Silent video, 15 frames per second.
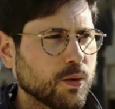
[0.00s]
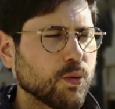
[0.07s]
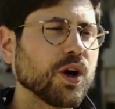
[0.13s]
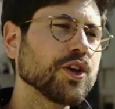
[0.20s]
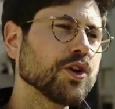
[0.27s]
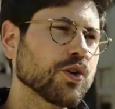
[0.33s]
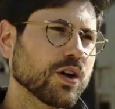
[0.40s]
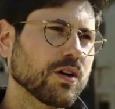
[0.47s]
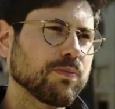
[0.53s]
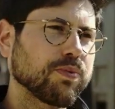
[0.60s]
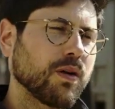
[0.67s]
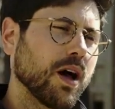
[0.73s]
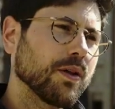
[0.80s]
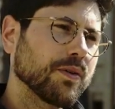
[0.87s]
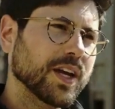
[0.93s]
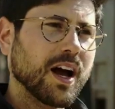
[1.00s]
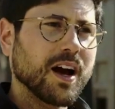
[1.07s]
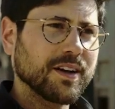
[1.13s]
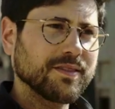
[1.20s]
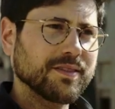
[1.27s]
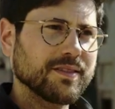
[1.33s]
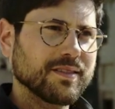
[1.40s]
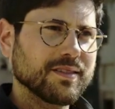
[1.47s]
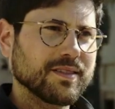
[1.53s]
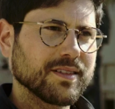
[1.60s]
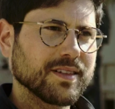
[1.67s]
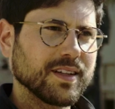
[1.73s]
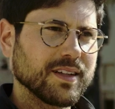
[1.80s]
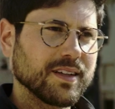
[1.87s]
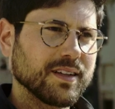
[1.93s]
well, you could have probably gotten,
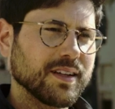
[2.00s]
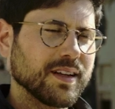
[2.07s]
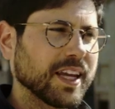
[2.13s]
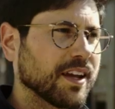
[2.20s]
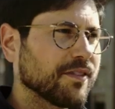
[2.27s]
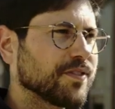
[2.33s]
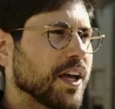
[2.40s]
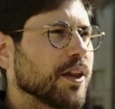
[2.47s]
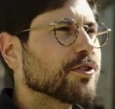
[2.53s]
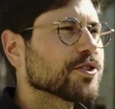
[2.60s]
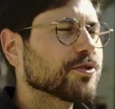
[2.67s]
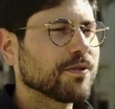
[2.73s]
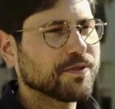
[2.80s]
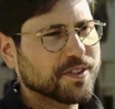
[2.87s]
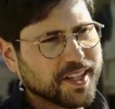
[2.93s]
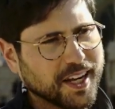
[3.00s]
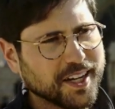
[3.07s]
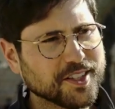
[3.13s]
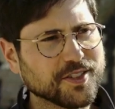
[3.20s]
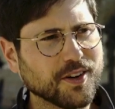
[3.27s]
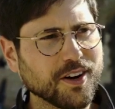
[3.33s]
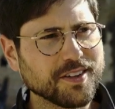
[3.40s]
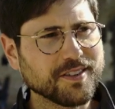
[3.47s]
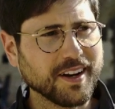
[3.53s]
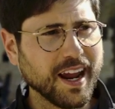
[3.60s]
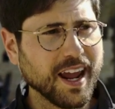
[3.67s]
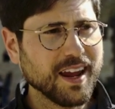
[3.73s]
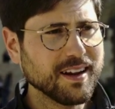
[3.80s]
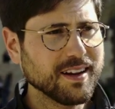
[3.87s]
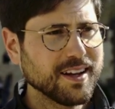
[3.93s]
like if Taylor Swift was getting started
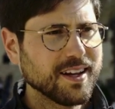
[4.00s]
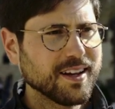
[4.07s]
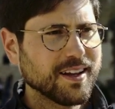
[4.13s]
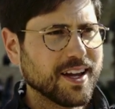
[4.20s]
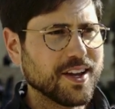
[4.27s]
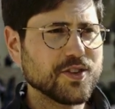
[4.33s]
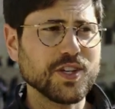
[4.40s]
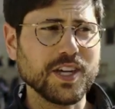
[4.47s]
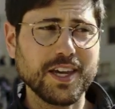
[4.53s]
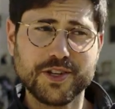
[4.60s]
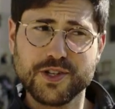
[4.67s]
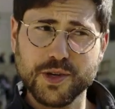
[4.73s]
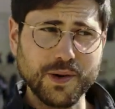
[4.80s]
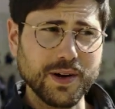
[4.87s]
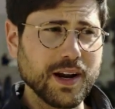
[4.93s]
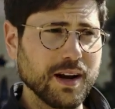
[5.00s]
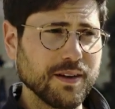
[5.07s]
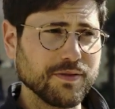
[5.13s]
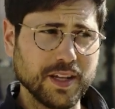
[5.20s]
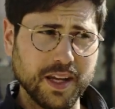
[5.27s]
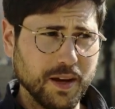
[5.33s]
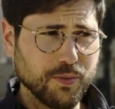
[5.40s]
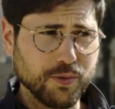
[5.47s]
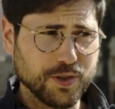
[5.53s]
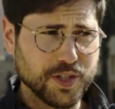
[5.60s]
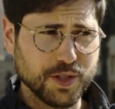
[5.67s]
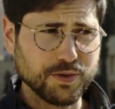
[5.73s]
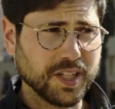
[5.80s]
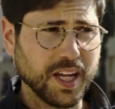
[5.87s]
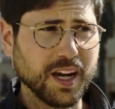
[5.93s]
today and she issued an NFT when
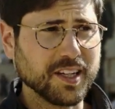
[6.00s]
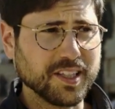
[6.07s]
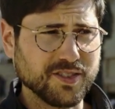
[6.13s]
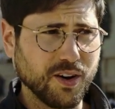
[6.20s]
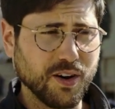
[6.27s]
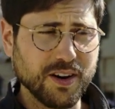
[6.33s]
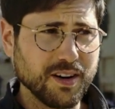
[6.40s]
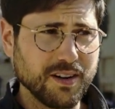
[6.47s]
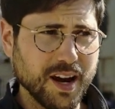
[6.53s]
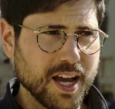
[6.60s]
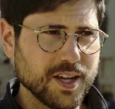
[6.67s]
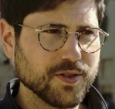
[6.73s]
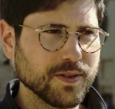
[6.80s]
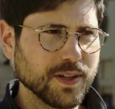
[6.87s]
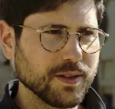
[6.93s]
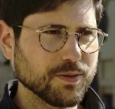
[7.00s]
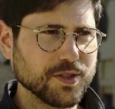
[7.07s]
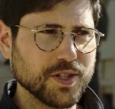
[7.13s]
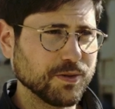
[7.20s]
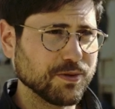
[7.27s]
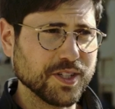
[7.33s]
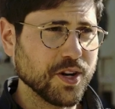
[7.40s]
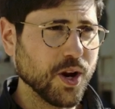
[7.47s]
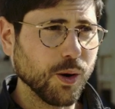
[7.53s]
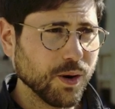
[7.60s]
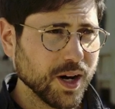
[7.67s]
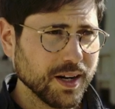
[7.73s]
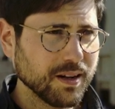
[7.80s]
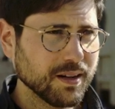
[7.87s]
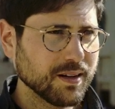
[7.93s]
she was getting started in Nashville when she was no
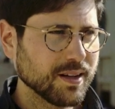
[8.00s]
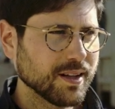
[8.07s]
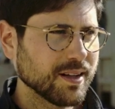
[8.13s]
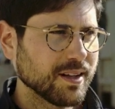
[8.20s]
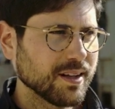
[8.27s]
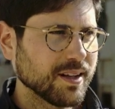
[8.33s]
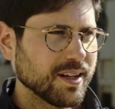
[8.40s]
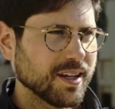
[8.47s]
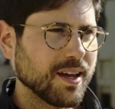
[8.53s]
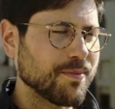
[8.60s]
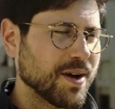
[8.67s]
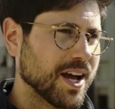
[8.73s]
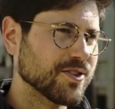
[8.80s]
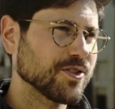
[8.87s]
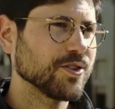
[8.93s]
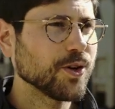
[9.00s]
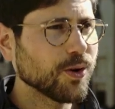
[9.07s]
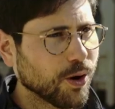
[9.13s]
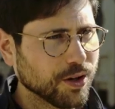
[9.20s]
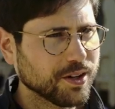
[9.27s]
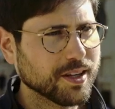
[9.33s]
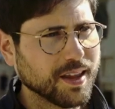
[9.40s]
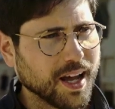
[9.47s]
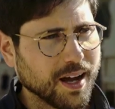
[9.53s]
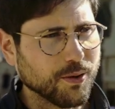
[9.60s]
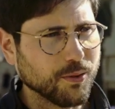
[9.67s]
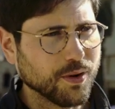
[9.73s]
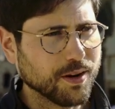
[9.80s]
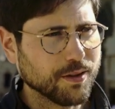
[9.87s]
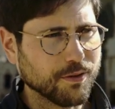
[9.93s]
one, imagine you holding
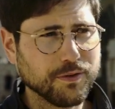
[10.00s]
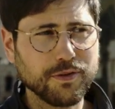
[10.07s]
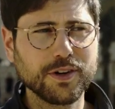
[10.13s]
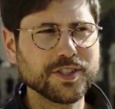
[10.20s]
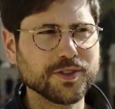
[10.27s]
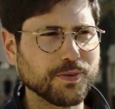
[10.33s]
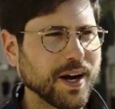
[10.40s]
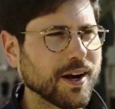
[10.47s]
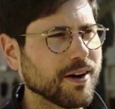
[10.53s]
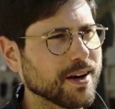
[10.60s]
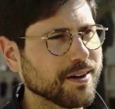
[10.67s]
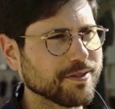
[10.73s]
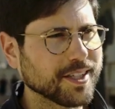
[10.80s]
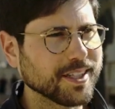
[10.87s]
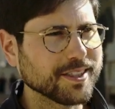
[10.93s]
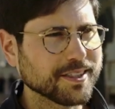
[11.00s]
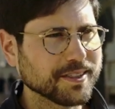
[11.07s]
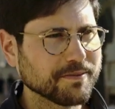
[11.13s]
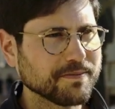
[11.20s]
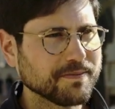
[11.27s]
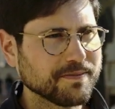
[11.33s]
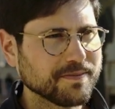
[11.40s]
that one of the first rare NFTs.